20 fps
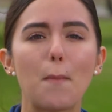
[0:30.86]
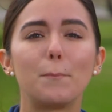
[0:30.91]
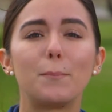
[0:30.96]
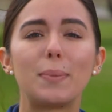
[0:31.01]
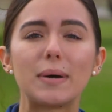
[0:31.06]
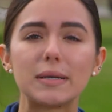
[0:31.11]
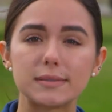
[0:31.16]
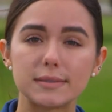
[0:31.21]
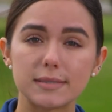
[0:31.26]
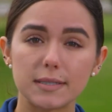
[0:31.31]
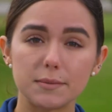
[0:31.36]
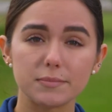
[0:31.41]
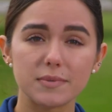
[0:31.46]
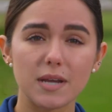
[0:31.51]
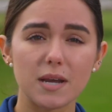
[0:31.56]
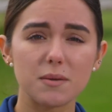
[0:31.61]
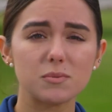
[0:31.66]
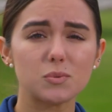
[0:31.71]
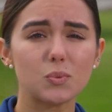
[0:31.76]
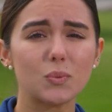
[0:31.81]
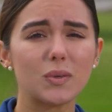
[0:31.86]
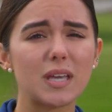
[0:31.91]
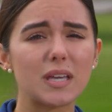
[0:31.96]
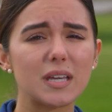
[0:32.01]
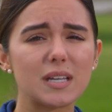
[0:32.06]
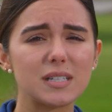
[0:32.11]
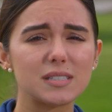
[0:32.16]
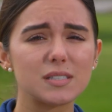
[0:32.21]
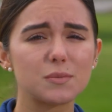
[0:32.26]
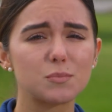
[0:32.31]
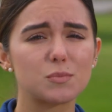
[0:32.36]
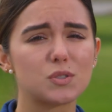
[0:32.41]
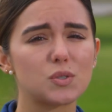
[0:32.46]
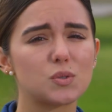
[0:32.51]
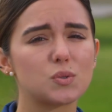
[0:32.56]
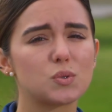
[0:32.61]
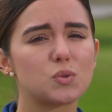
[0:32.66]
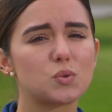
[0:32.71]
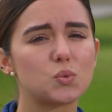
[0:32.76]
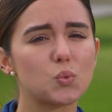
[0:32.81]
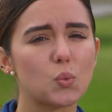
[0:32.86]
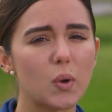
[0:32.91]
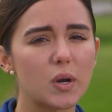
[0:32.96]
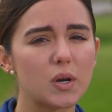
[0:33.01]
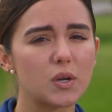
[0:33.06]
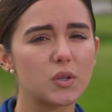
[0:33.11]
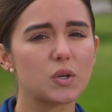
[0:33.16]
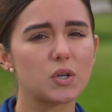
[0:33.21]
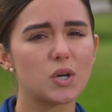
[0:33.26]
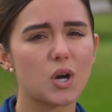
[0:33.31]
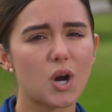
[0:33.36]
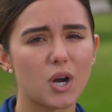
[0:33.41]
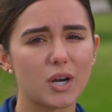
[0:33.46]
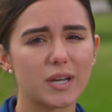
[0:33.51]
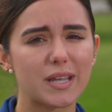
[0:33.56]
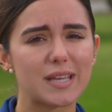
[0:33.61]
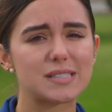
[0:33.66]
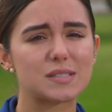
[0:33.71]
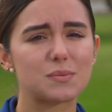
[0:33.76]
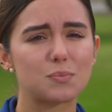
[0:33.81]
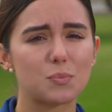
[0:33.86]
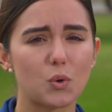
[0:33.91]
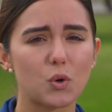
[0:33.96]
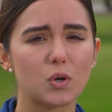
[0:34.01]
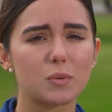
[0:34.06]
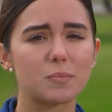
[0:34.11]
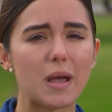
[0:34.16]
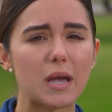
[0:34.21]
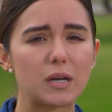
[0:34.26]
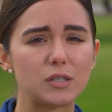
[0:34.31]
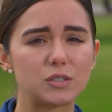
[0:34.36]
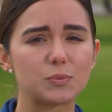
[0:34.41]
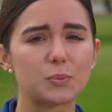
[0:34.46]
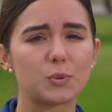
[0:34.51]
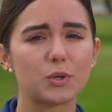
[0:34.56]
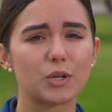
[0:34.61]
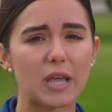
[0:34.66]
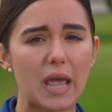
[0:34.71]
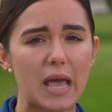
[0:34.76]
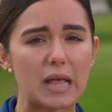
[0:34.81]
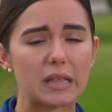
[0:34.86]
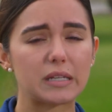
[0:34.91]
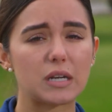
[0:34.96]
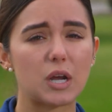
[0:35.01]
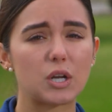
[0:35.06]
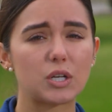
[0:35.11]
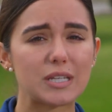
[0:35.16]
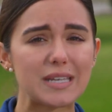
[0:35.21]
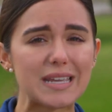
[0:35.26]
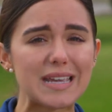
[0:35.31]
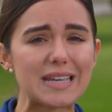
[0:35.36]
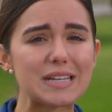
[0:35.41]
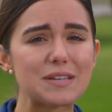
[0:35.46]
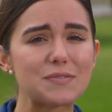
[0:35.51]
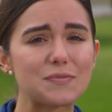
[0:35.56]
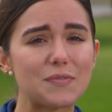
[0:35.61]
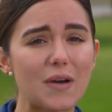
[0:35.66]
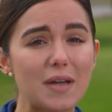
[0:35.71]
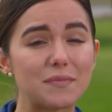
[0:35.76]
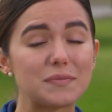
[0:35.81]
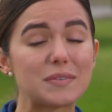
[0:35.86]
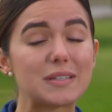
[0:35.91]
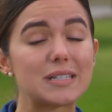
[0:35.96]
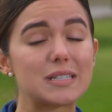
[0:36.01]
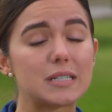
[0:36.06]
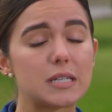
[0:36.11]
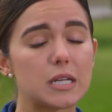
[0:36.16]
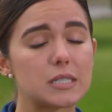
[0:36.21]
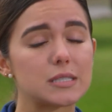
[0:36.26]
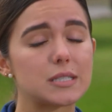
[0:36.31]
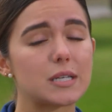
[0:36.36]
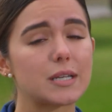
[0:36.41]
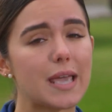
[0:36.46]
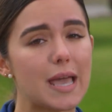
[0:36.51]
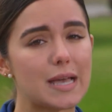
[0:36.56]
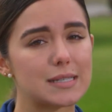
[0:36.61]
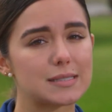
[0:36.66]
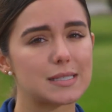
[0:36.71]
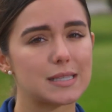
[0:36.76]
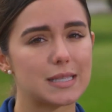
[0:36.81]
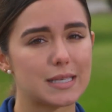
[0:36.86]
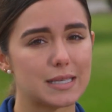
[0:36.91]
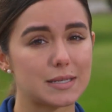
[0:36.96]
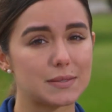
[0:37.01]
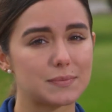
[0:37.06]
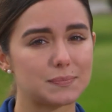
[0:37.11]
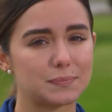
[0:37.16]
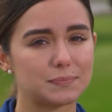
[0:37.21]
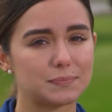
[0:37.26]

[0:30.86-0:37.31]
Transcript: But sometimes we get customers who swear their car gets more miles per gallon on E85 than it does on gasoline.